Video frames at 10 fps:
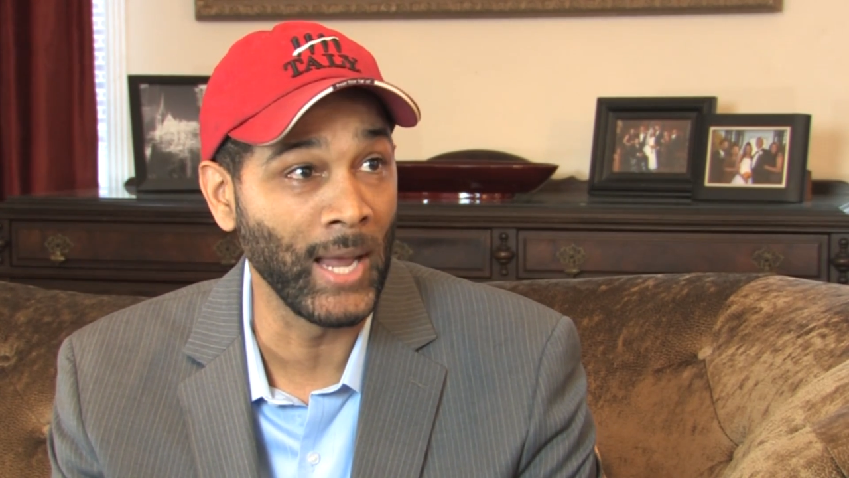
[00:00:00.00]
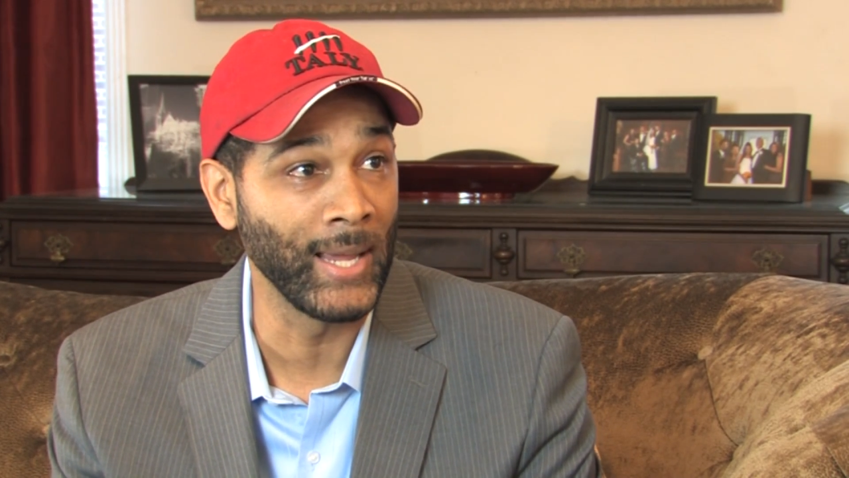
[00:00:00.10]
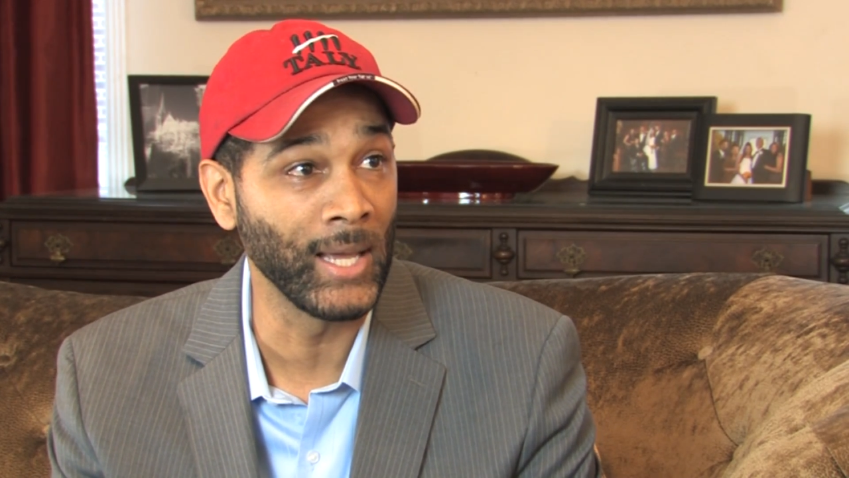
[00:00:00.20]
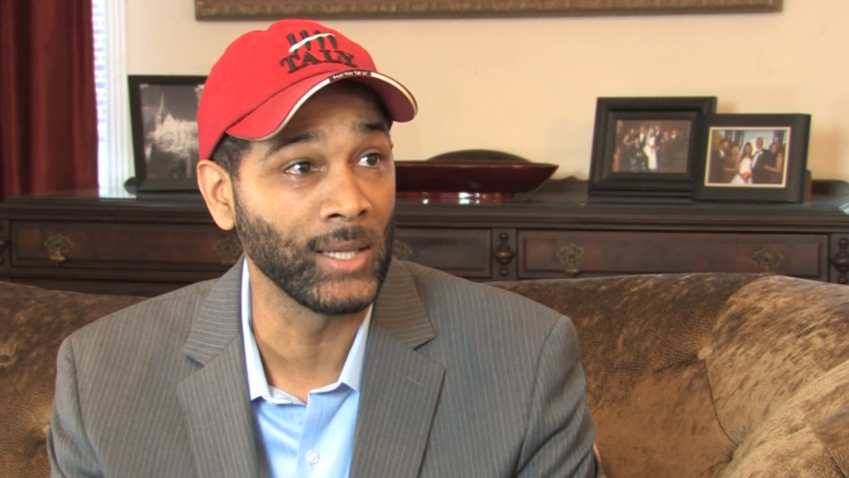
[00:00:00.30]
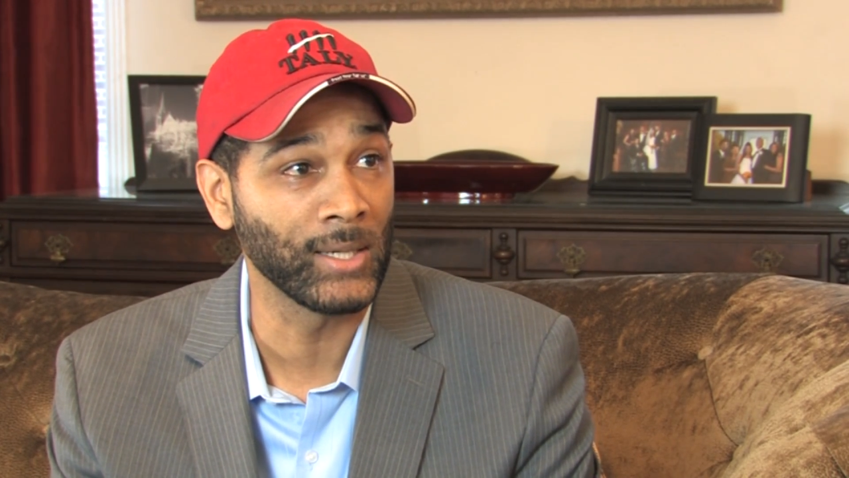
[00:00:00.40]

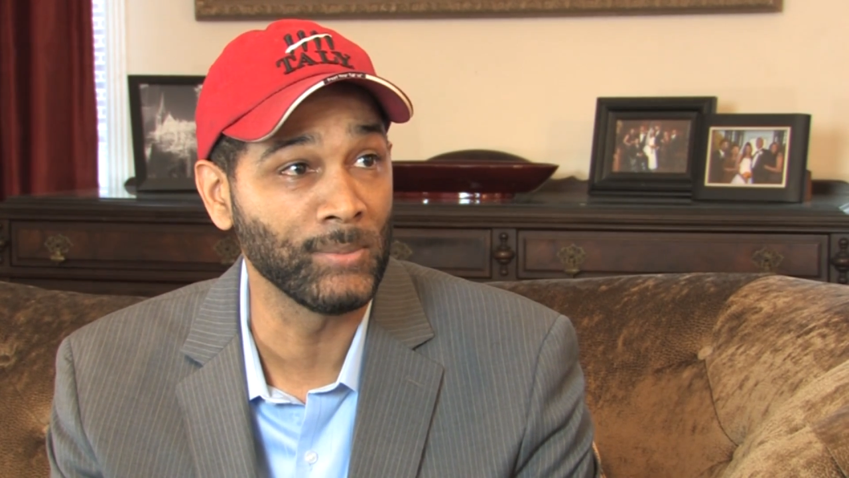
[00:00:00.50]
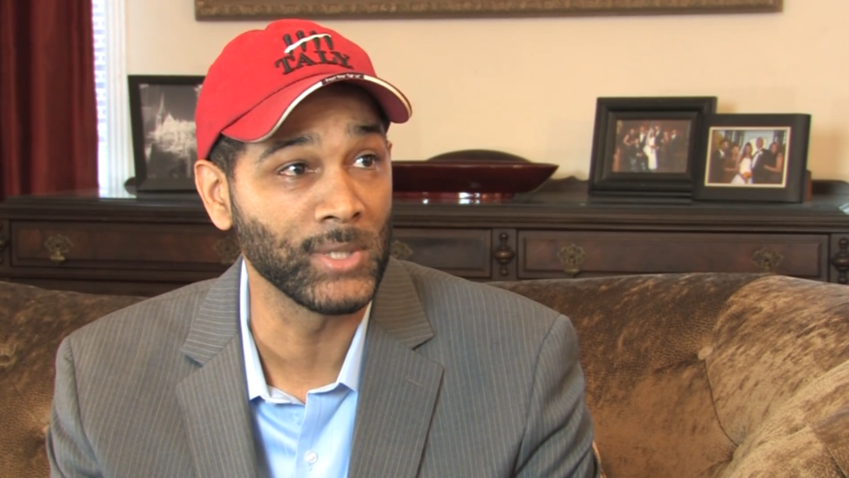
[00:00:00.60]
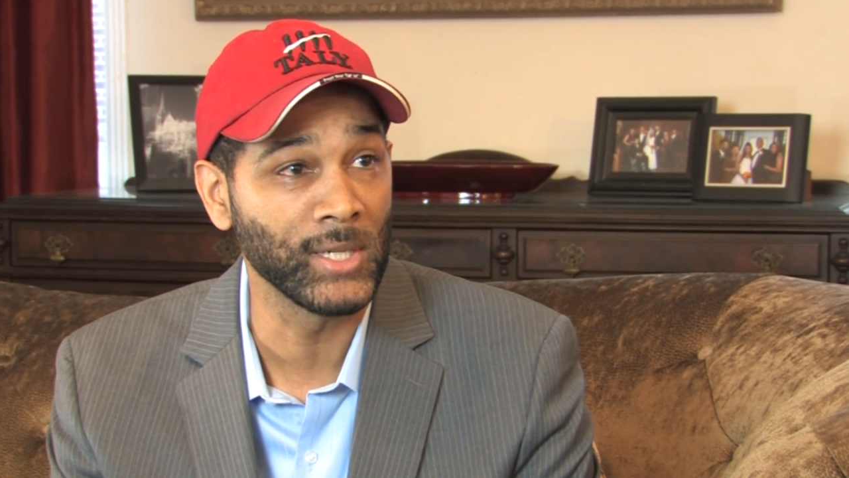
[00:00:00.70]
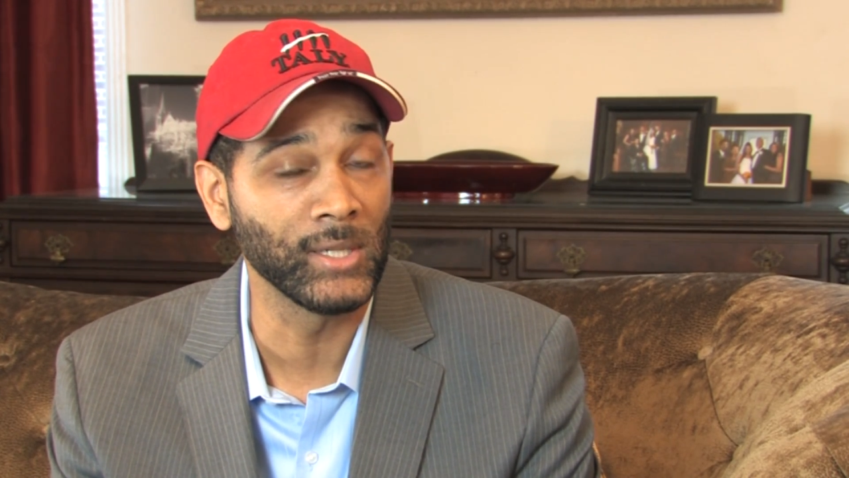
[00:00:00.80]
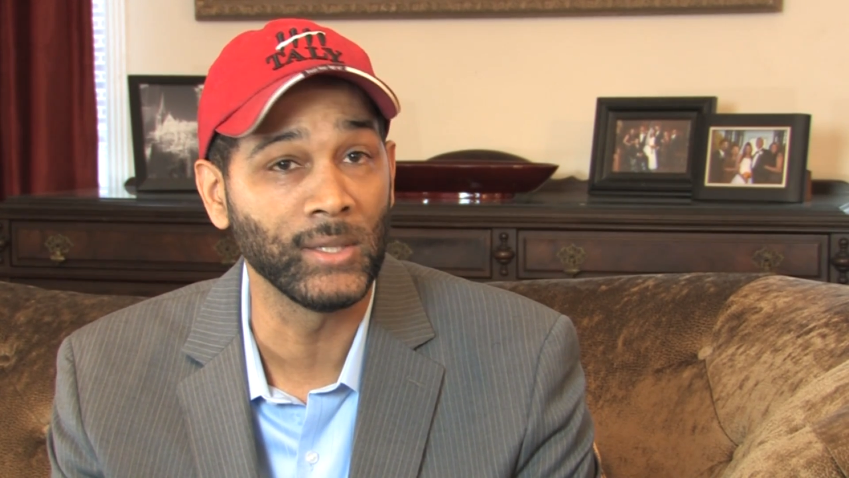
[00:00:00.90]
IAL
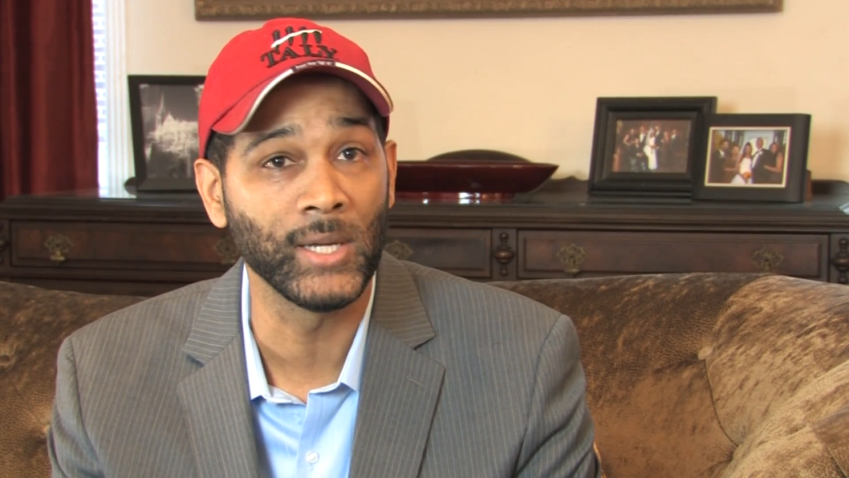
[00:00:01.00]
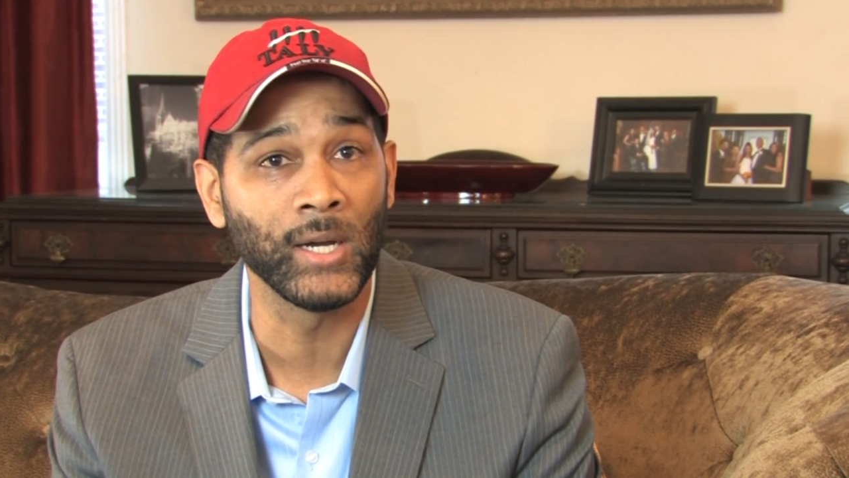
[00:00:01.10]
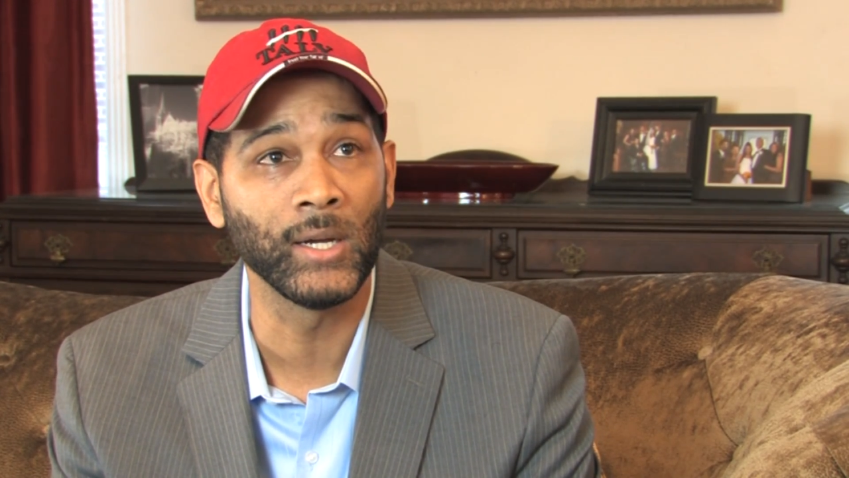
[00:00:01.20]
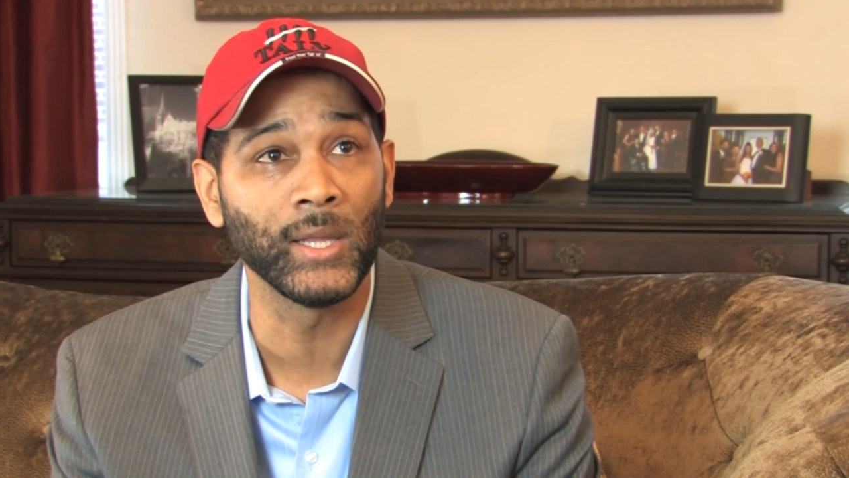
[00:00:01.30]
comes in there.